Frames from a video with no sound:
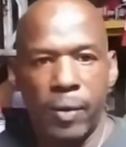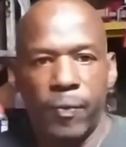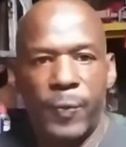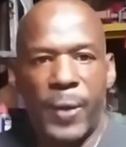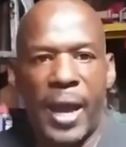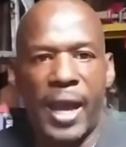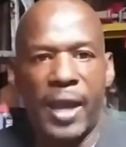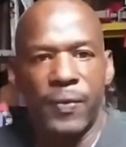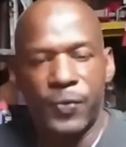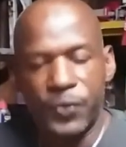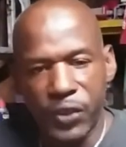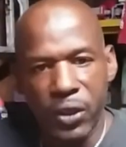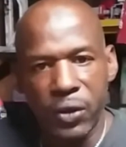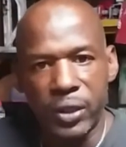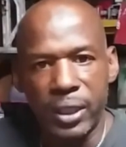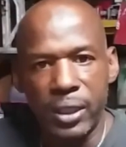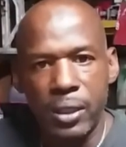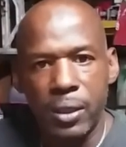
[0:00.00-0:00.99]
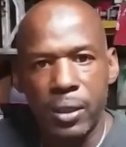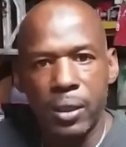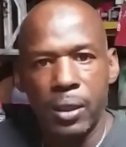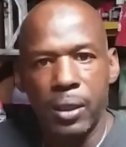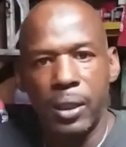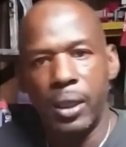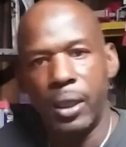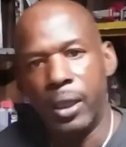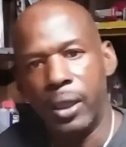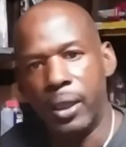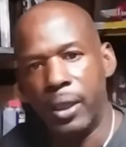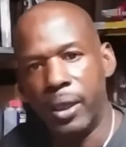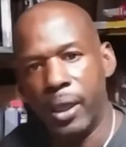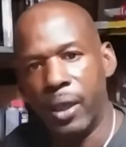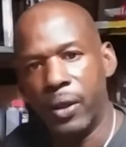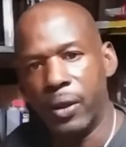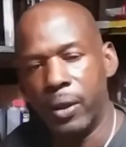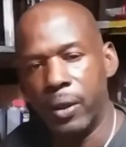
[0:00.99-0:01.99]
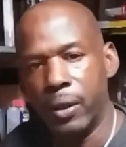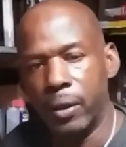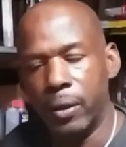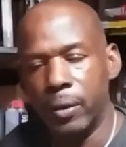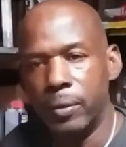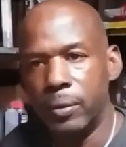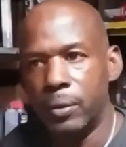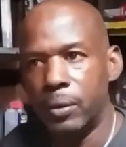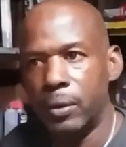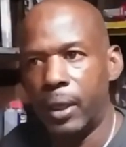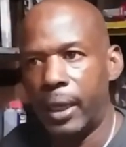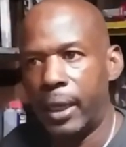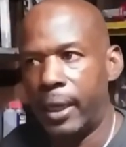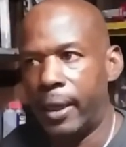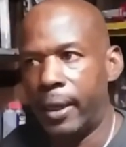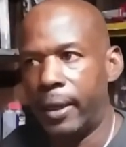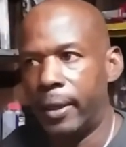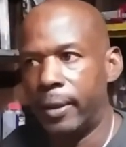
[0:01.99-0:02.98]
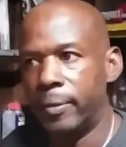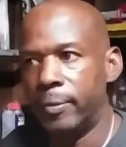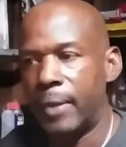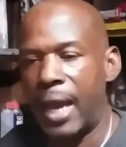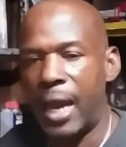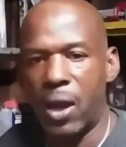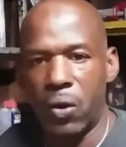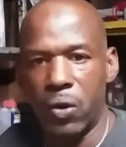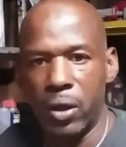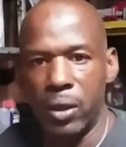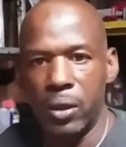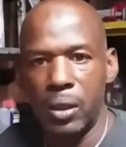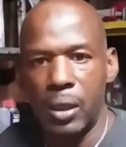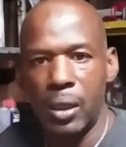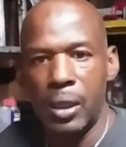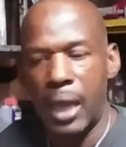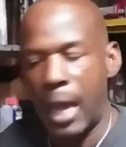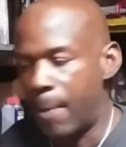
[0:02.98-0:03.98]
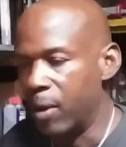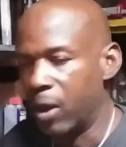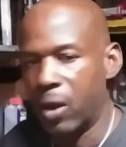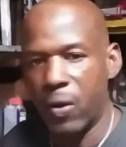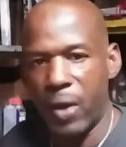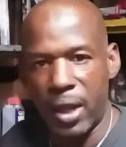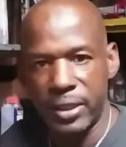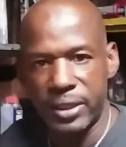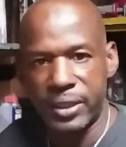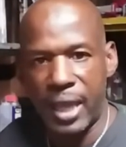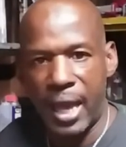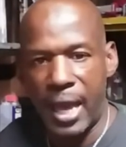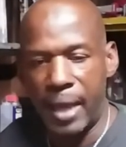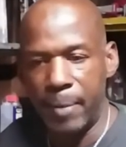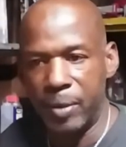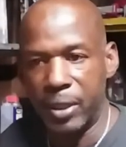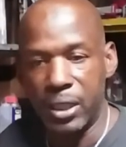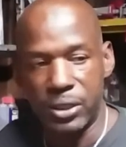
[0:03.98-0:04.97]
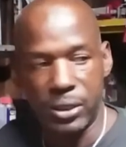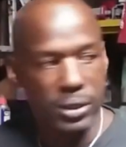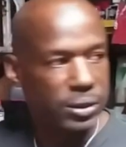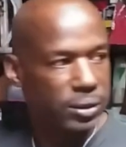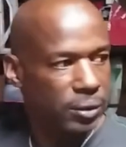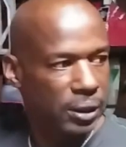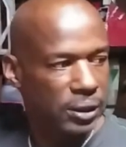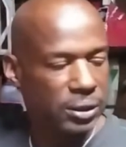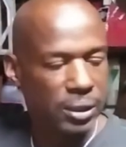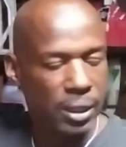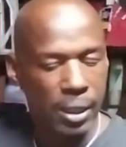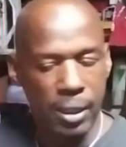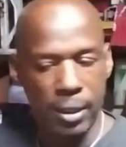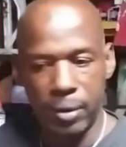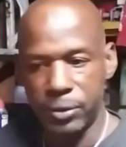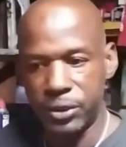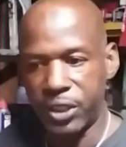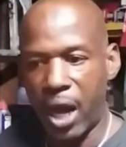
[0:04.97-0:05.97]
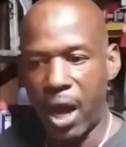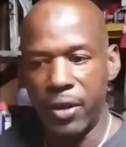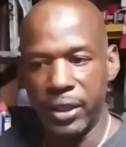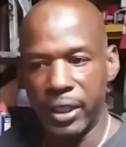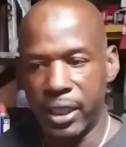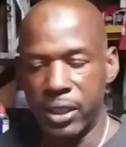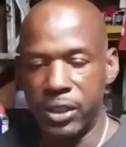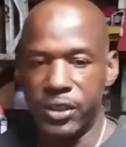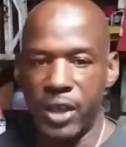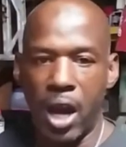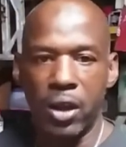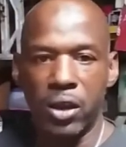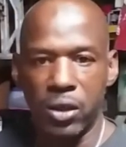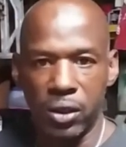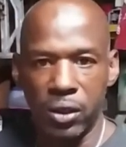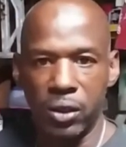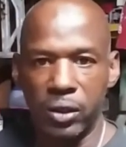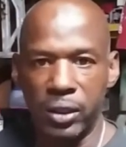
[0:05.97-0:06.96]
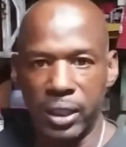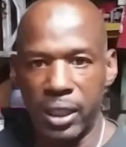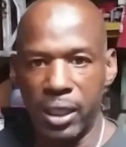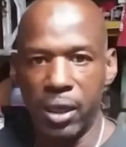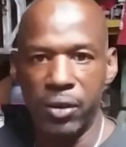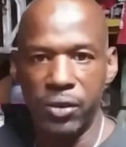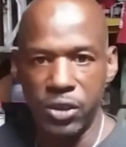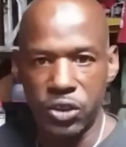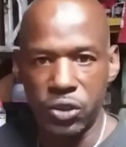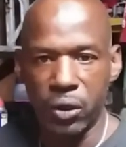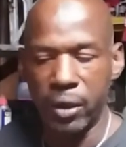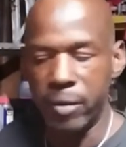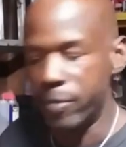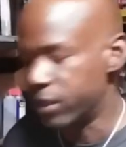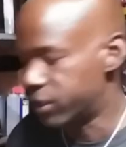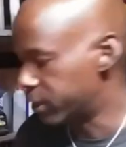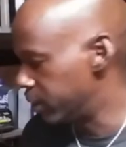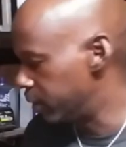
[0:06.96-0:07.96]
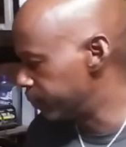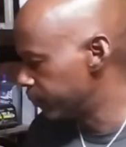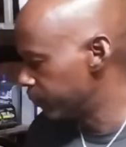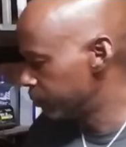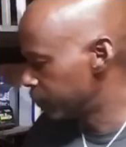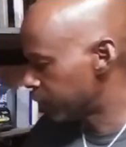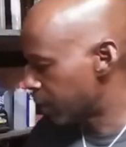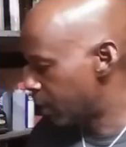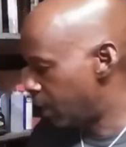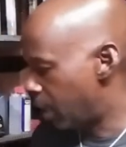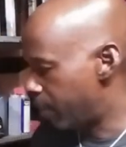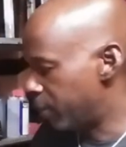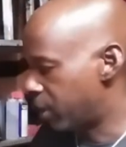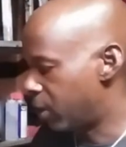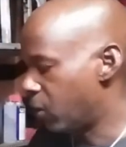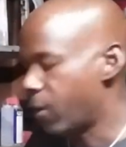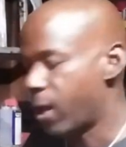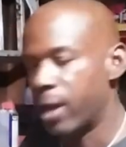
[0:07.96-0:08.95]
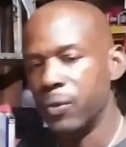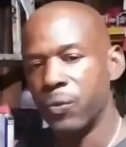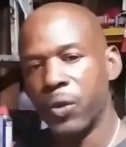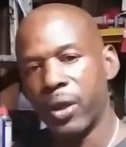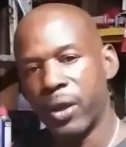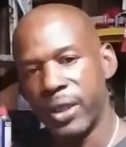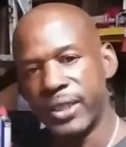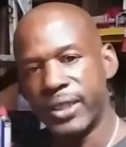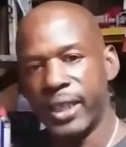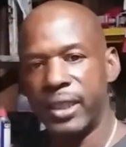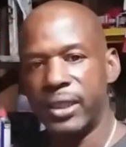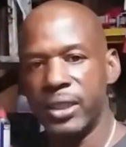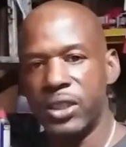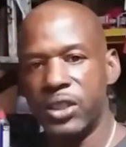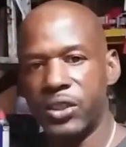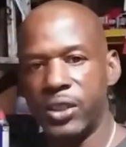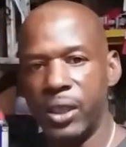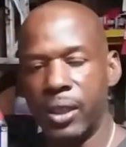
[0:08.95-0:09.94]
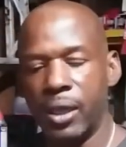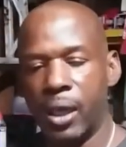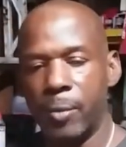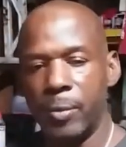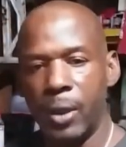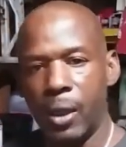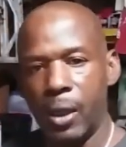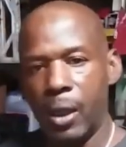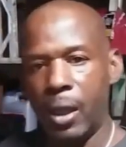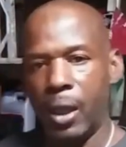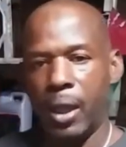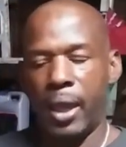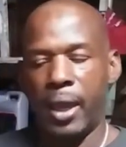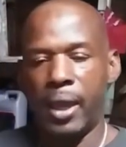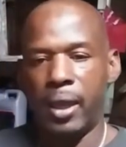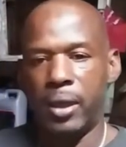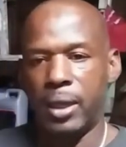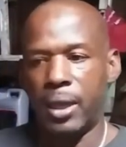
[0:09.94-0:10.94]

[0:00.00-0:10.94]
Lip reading: 5:30. In another hour, I'm gonna go outside because it's starting to get darker early here in Detroit, Michigan. I'm gonna go out and we're gonna set this thing up, and